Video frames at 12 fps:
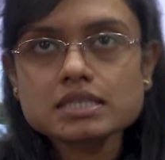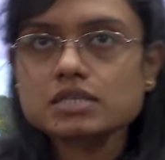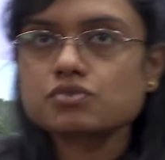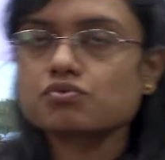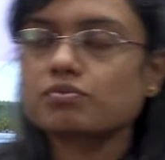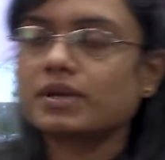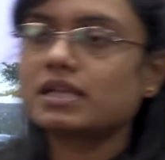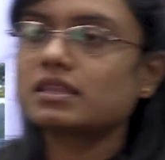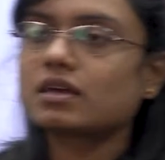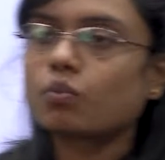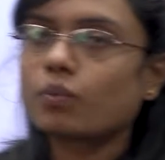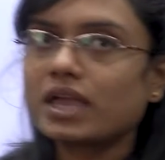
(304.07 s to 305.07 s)
the instrument,
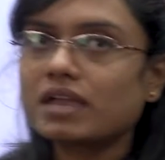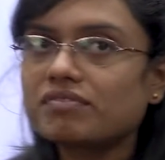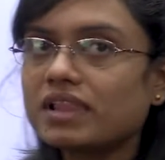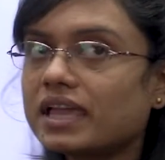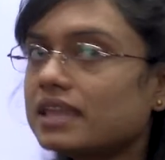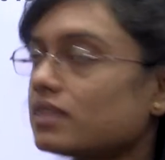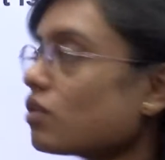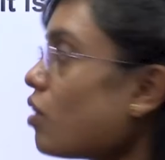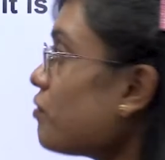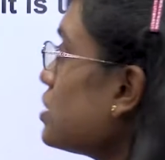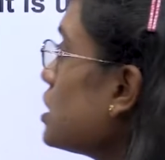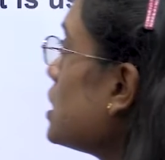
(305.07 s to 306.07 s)
the wavelength
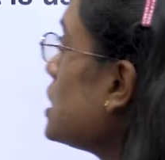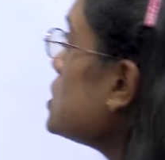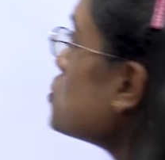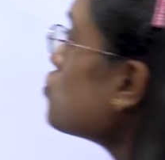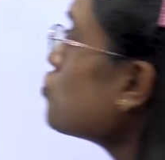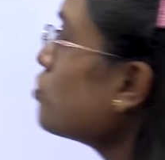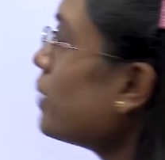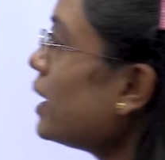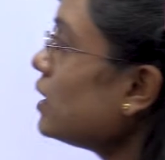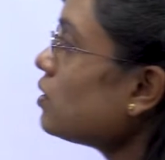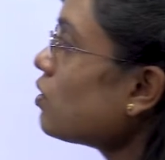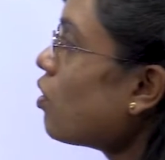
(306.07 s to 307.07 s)
of the
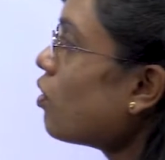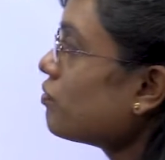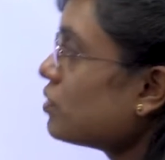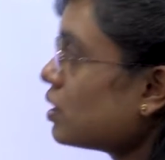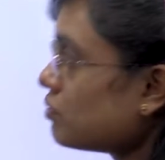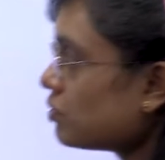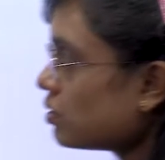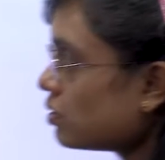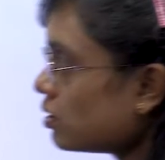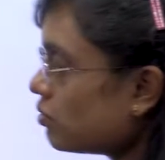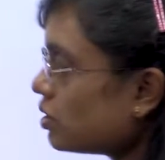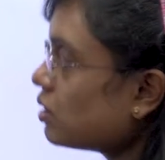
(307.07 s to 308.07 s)
instrument of the
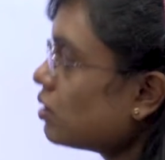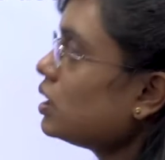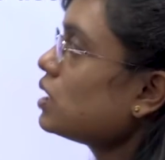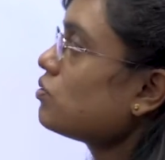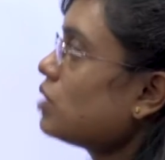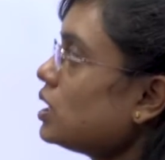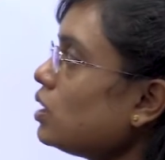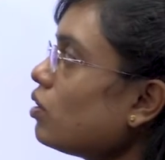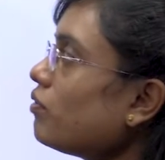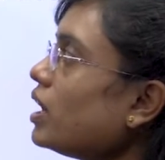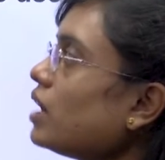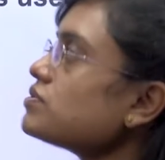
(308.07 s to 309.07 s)
returning radio
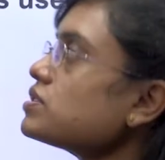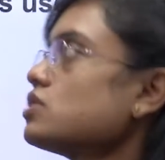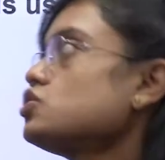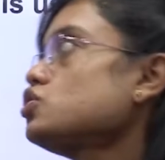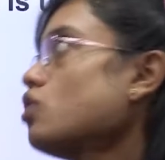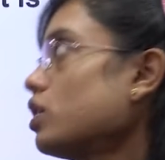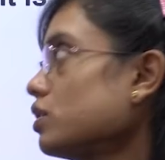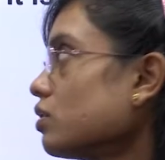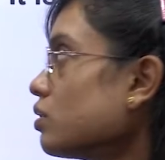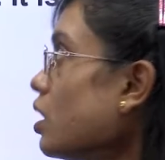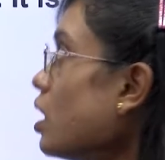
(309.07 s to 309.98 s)
waves is shorter.